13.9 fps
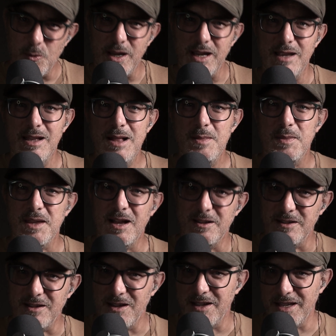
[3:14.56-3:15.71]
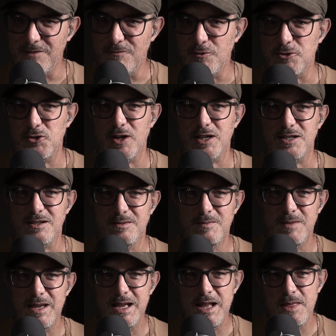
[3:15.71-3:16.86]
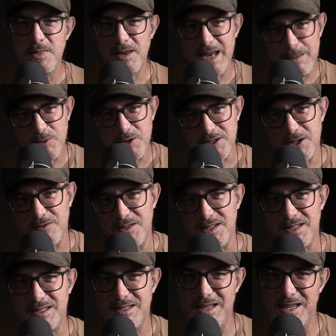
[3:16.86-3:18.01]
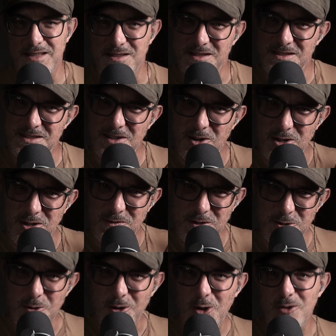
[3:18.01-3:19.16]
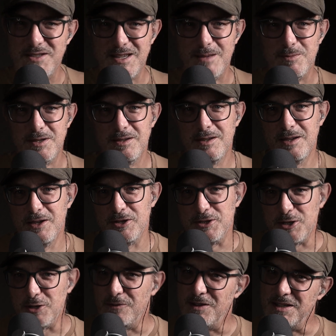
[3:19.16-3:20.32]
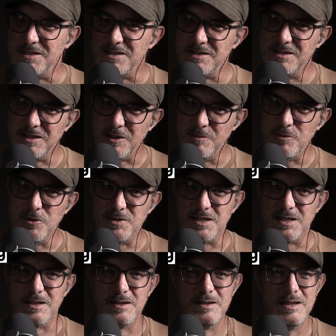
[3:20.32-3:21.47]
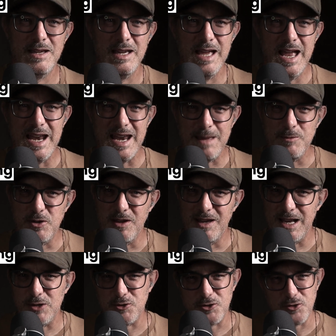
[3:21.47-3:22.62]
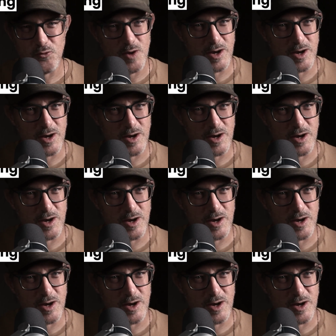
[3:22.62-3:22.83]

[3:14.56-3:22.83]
away the underlying infrastructure. The Lambda service is the start of a new concept, serverless computing. Lambda allows you to